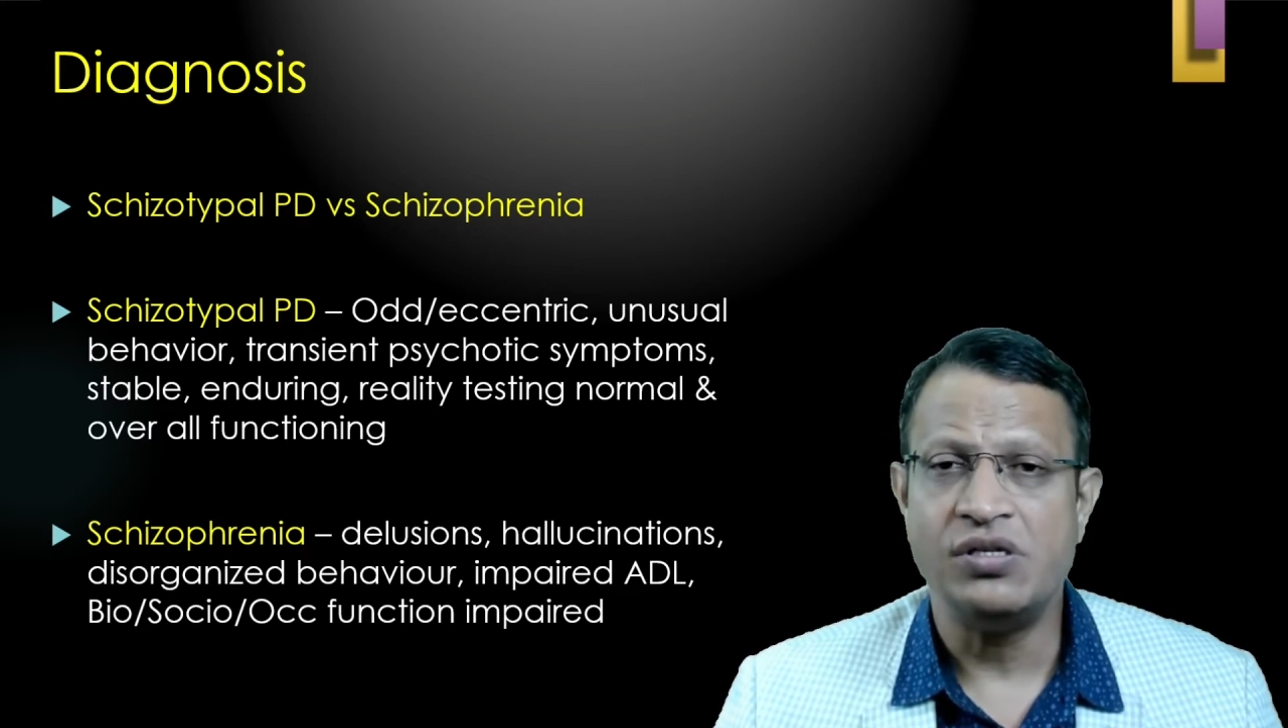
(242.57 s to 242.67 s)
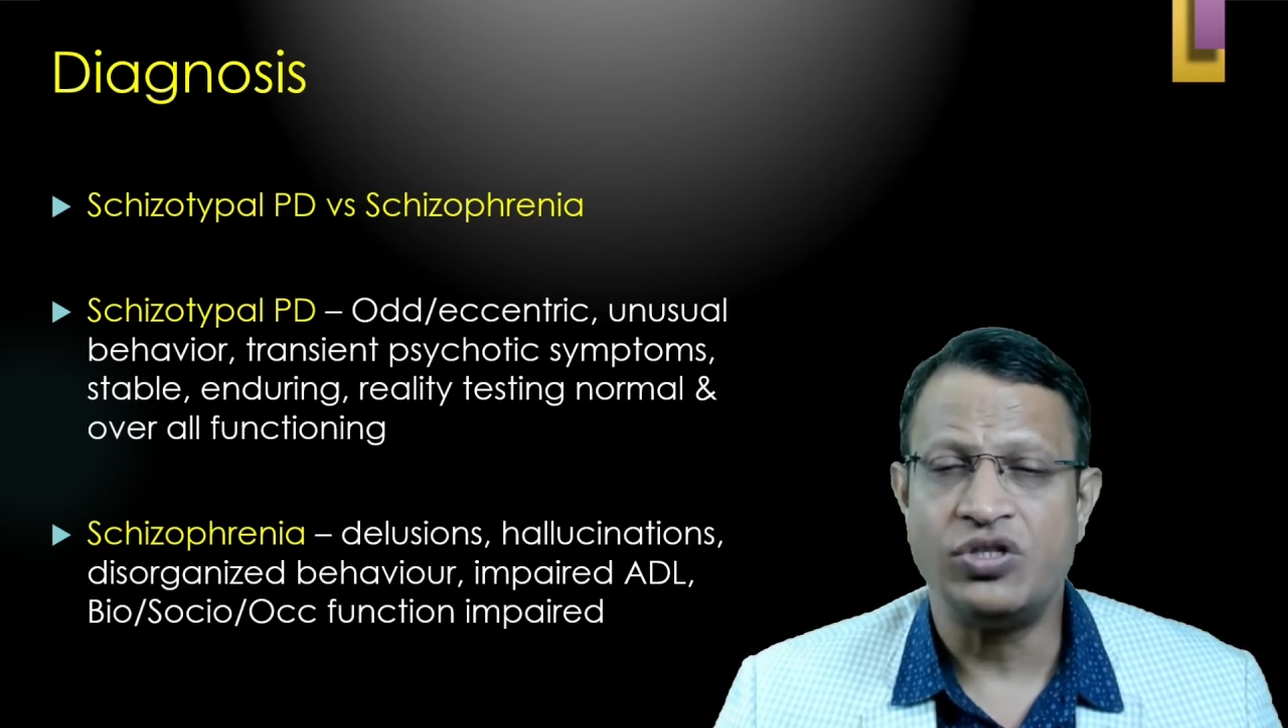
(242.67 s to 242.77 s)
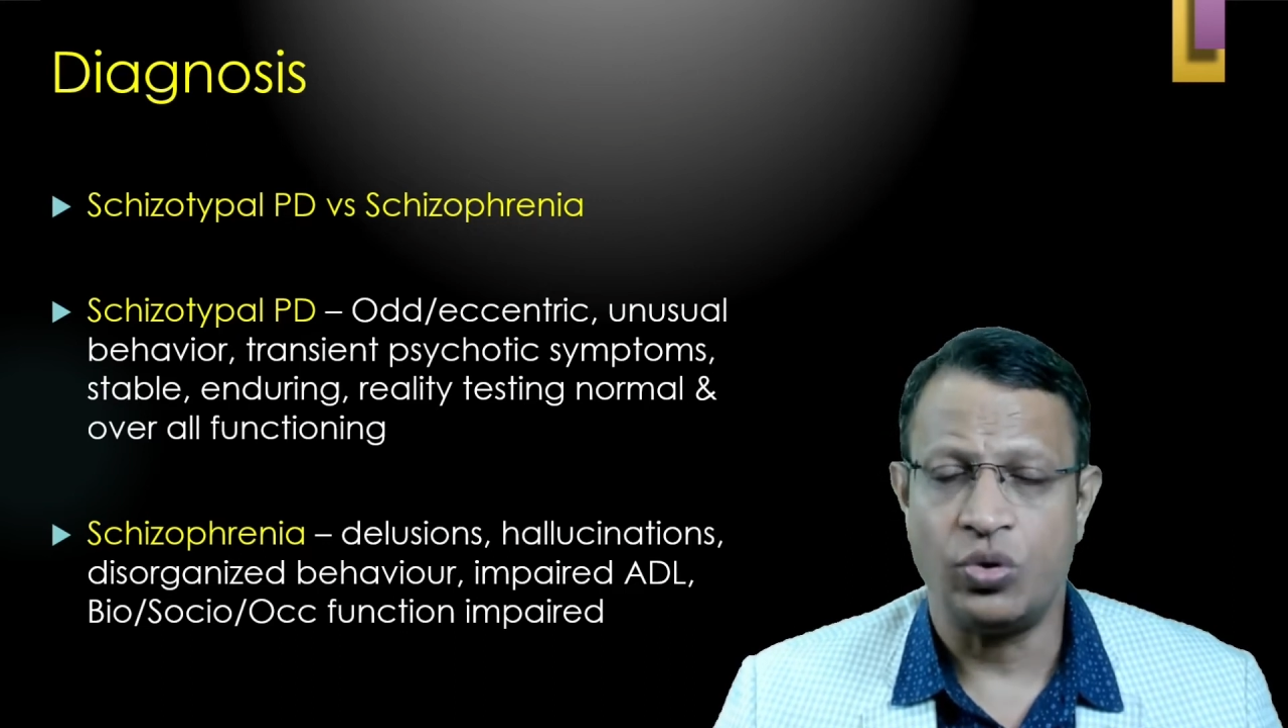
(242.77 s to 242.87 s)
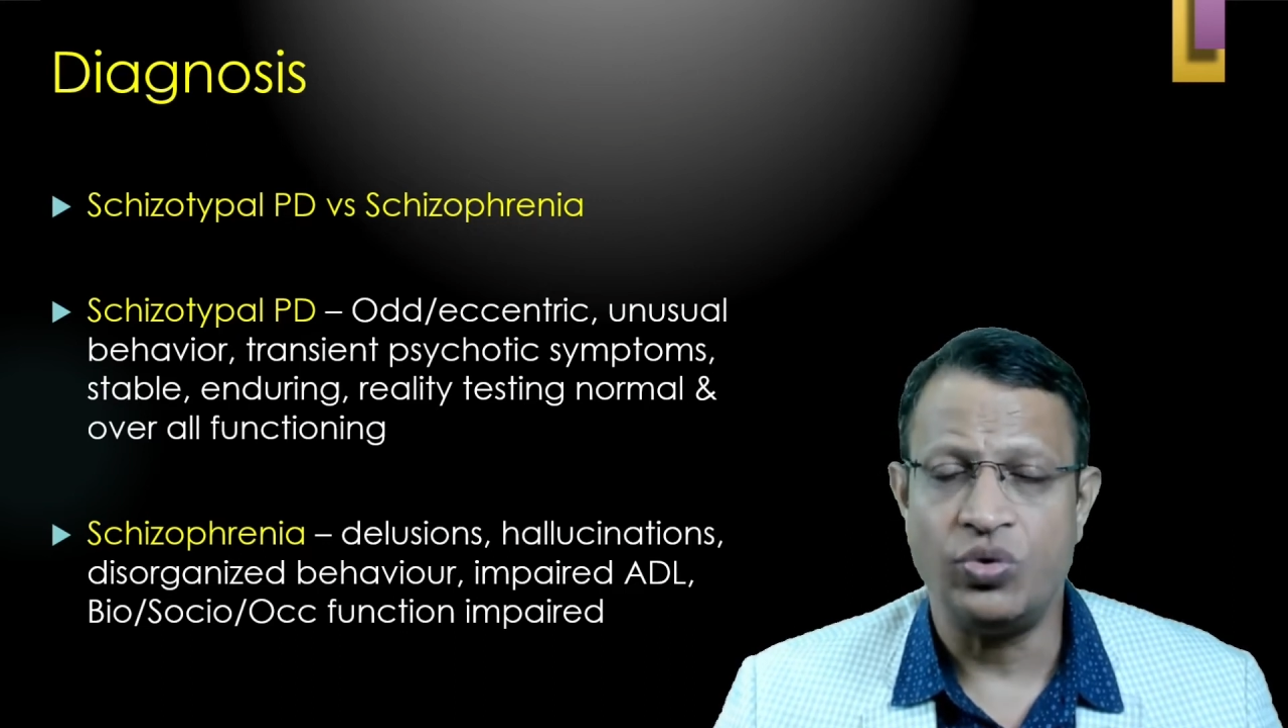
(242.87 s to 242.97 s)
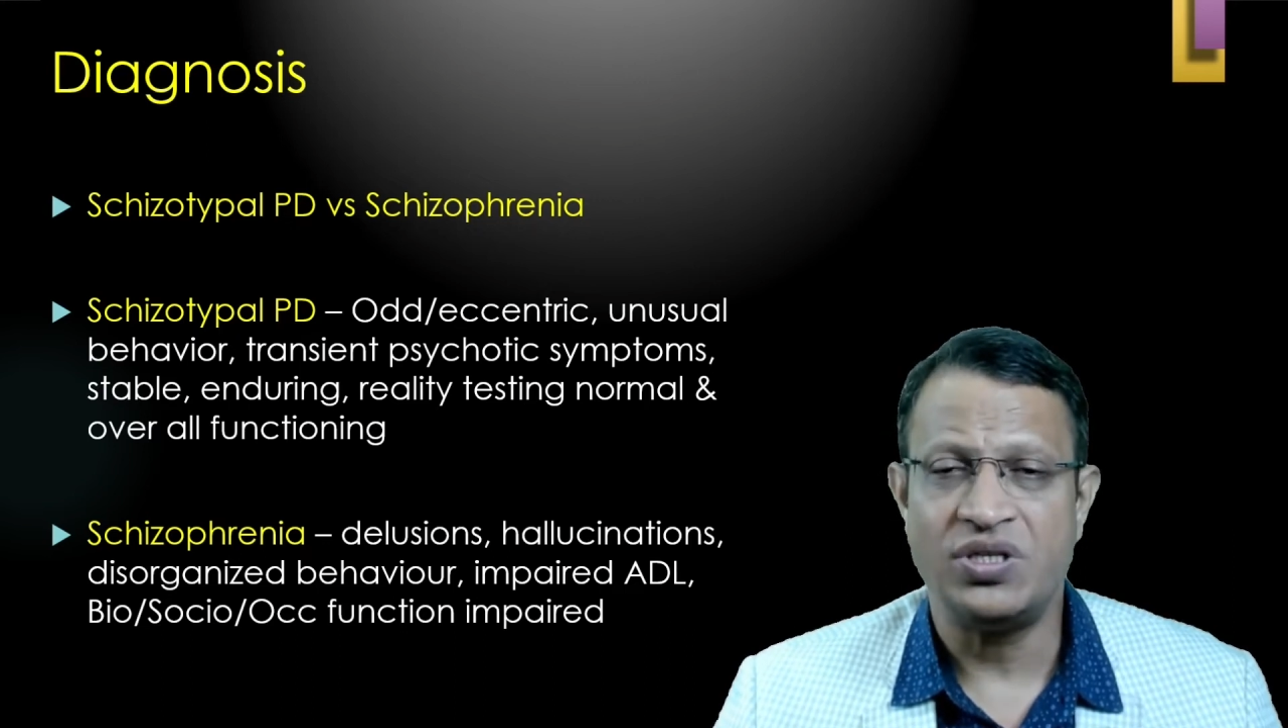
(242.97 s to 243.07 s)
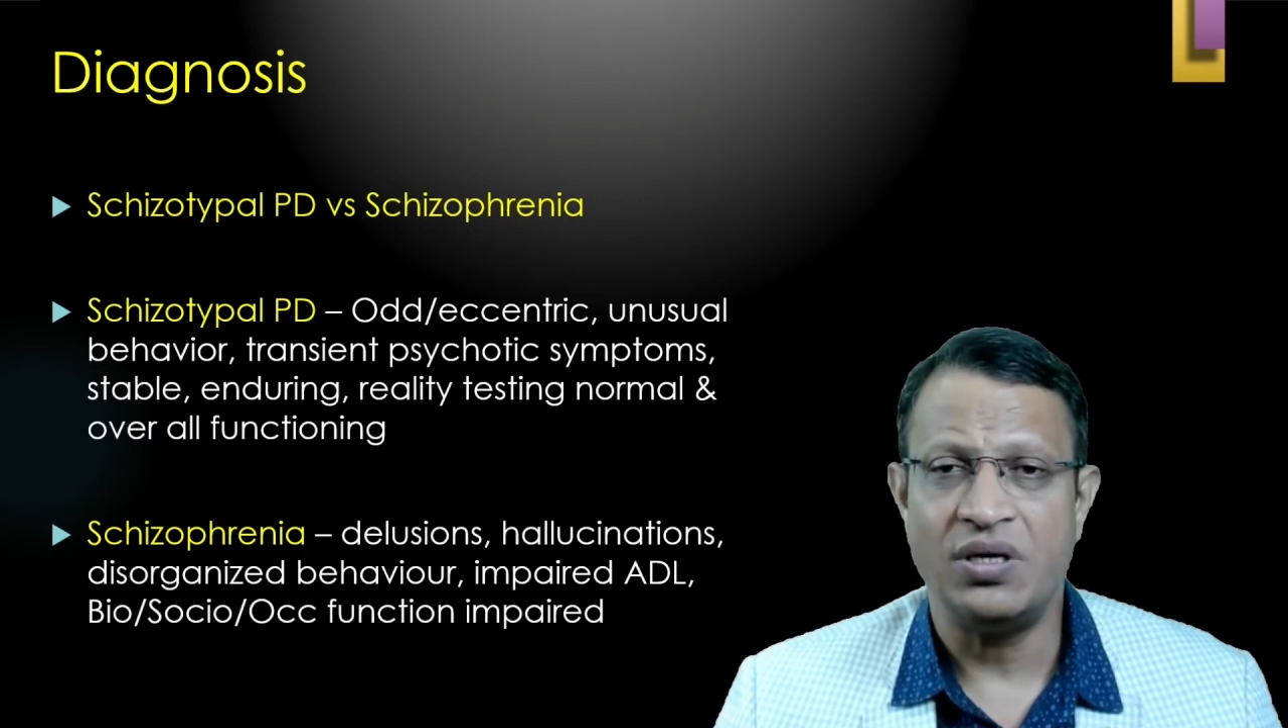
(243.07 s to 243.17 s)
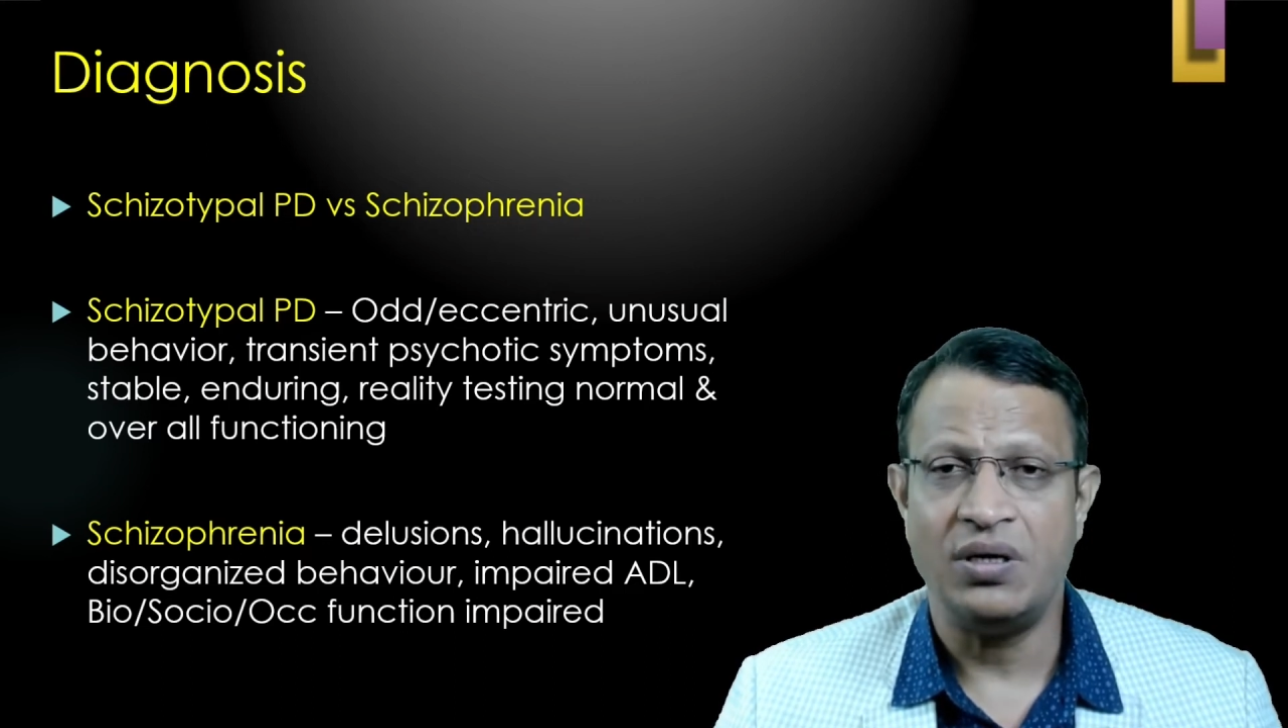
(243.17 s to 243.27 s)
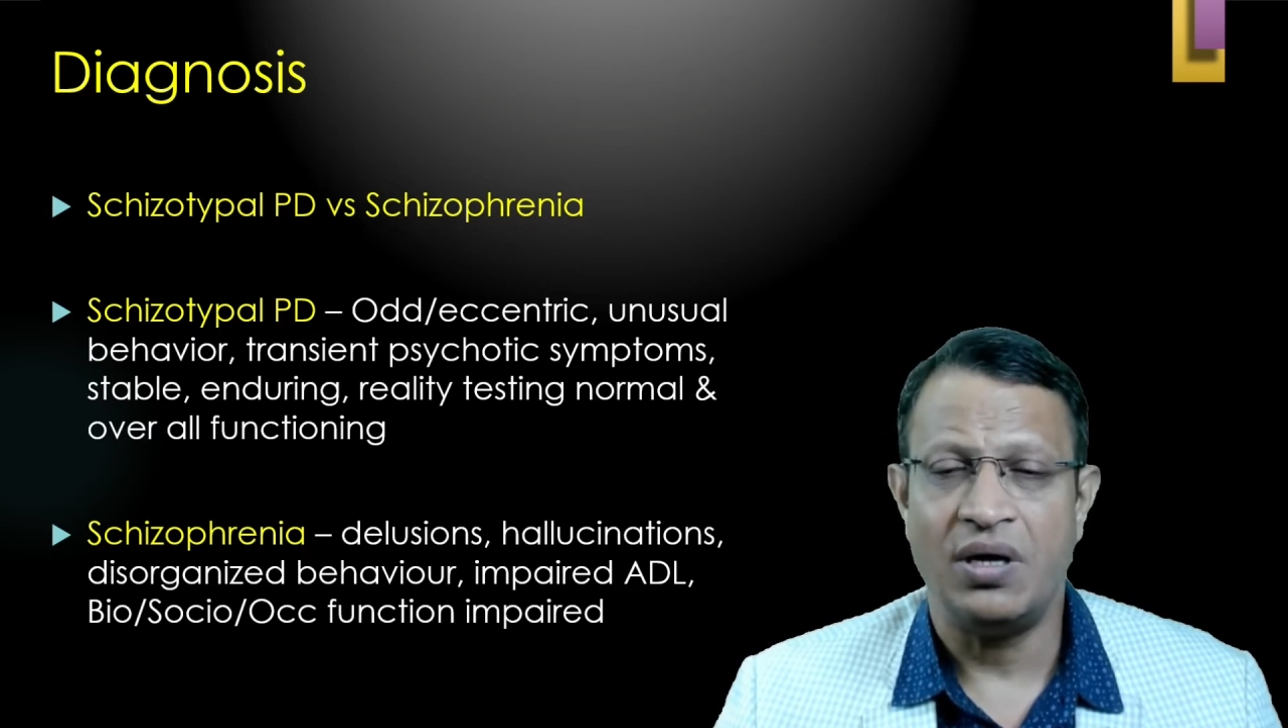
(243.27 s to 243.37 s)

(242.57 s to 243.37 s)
social,